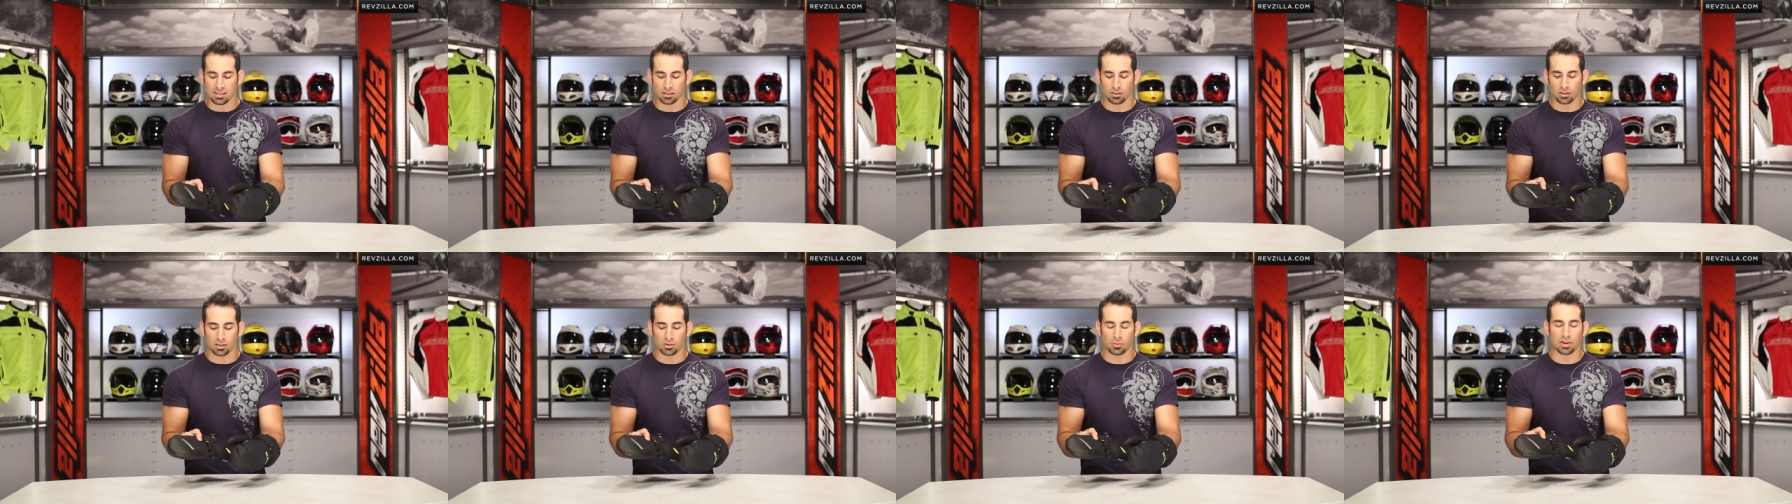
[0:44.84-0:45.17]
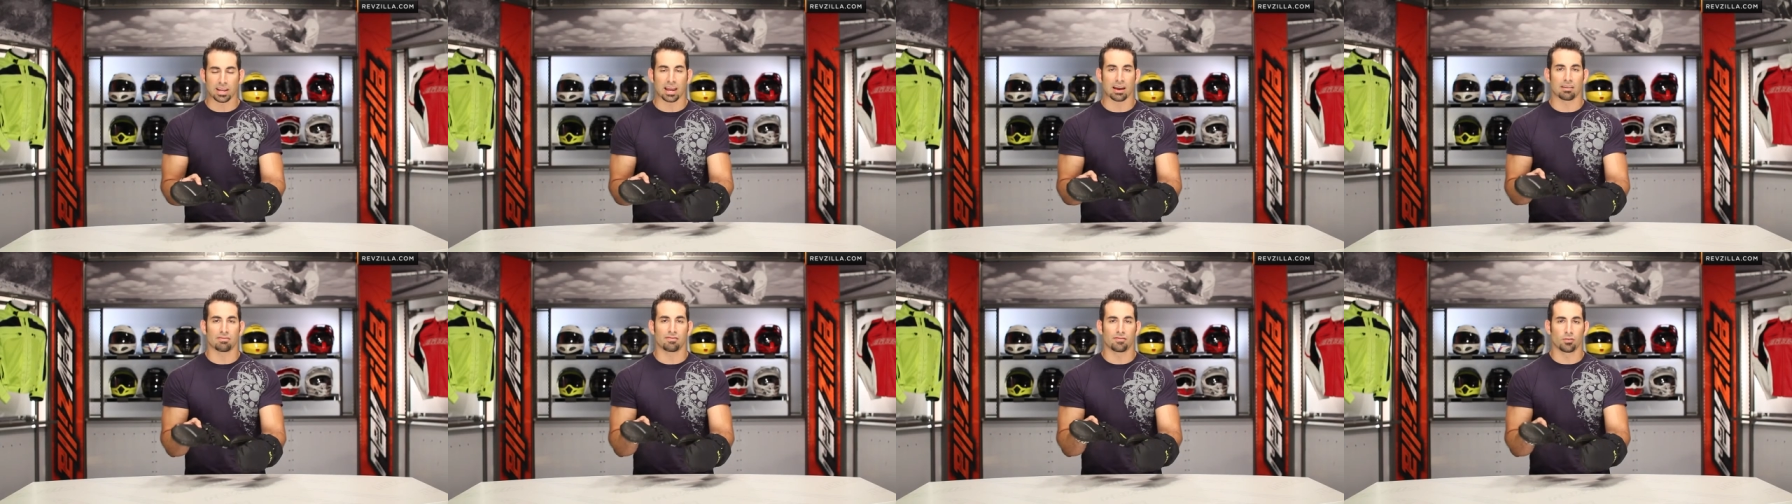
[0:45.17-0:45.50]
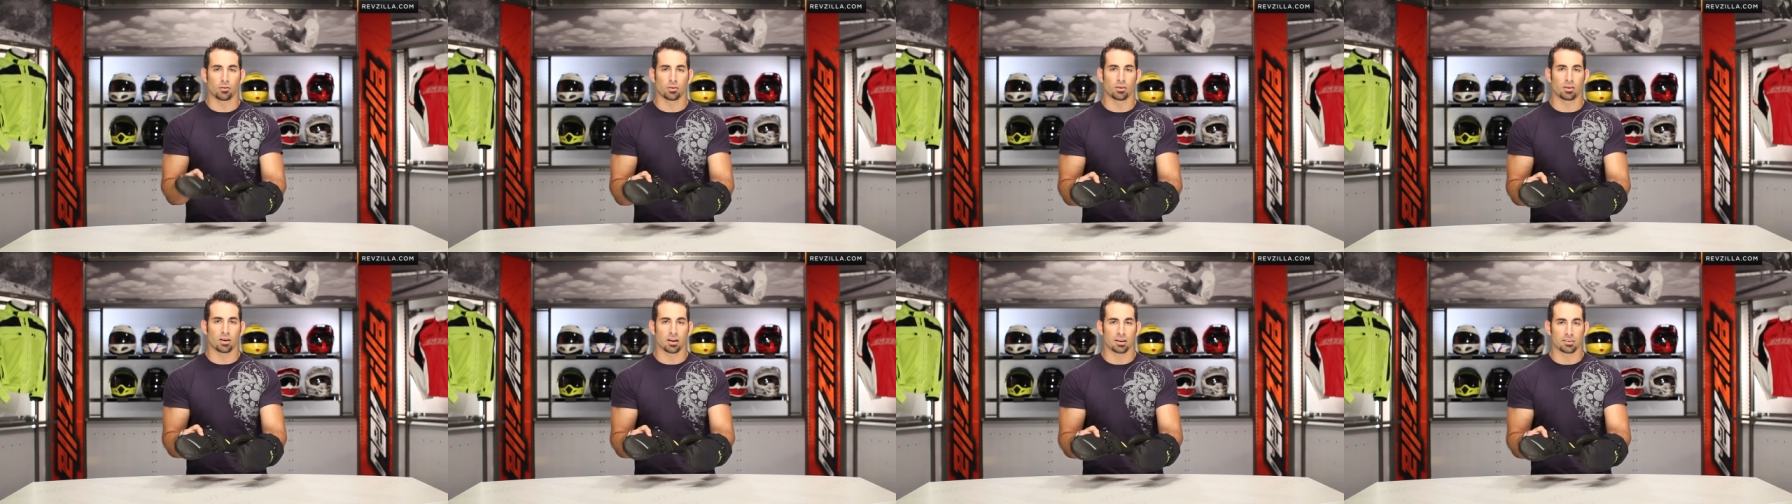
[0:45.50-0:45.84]
allure we have
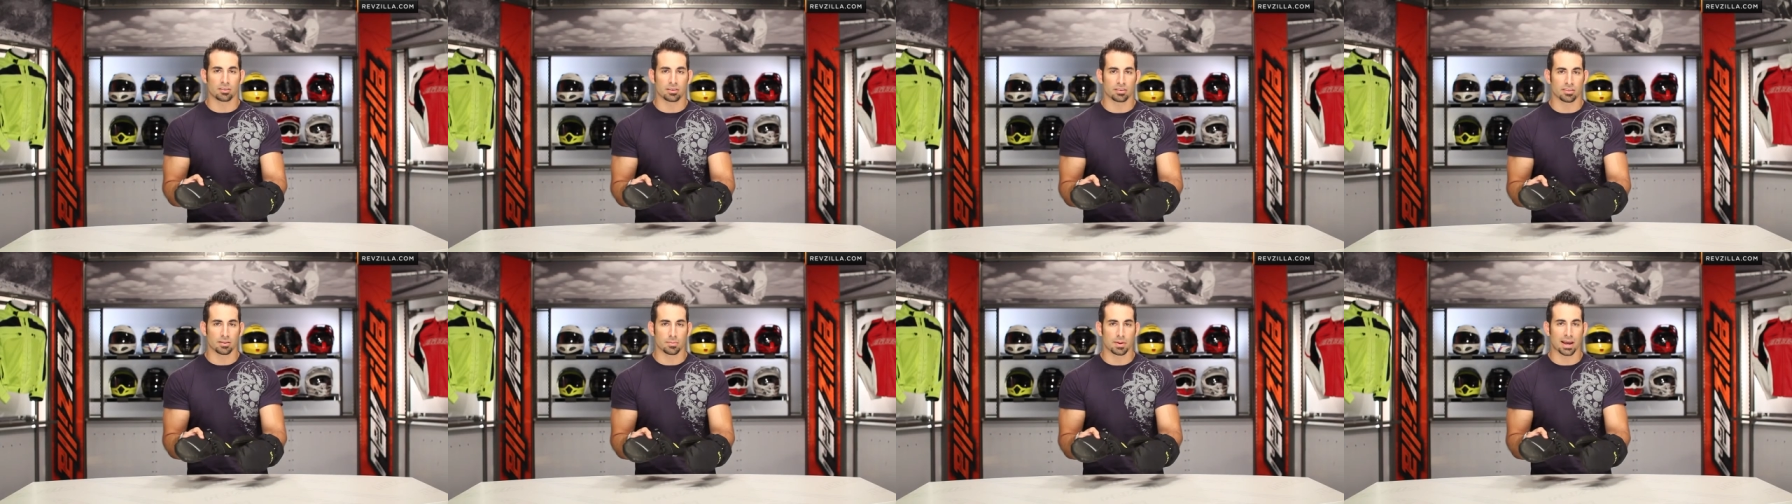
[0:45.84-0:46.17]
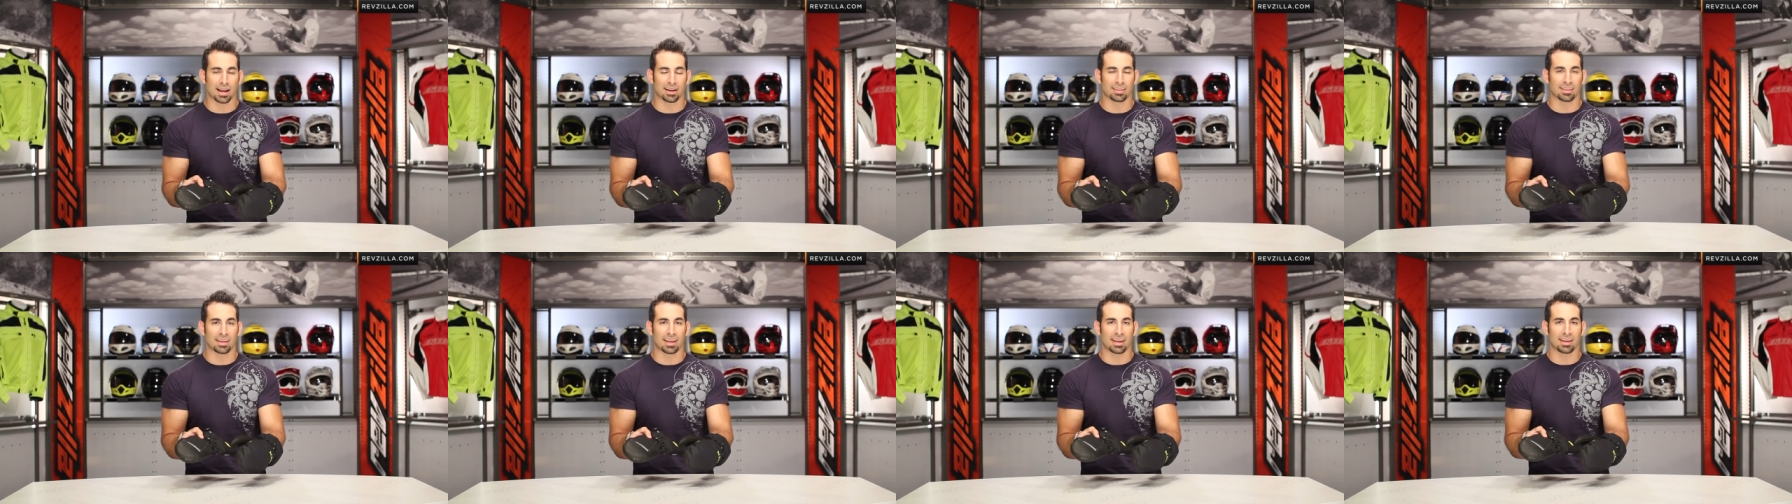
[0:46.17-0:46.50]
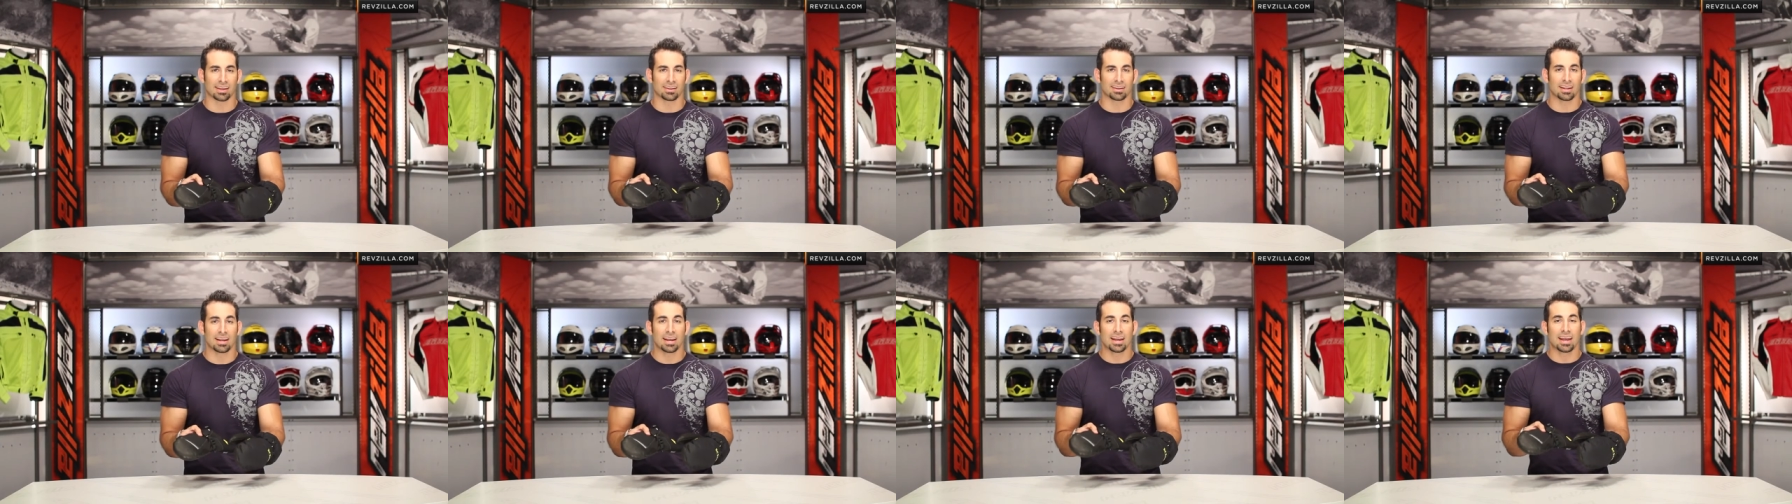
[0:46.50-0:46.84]
400 on the back of the
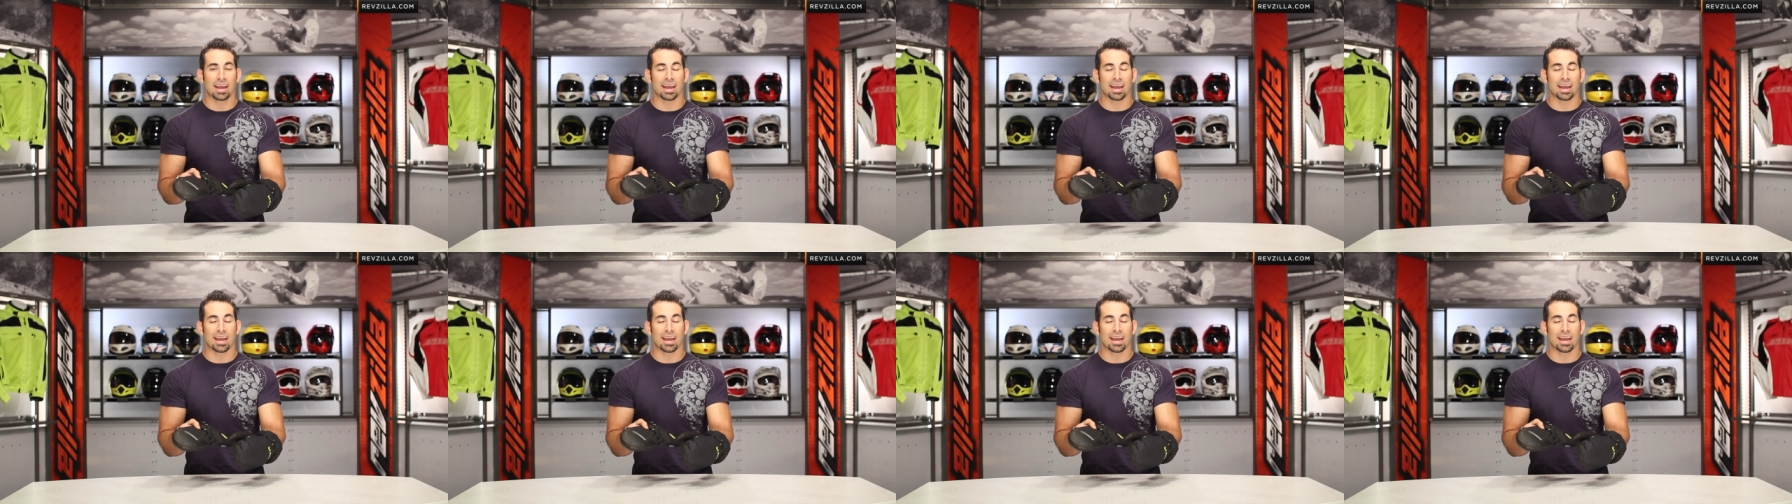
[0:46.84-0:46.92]
hand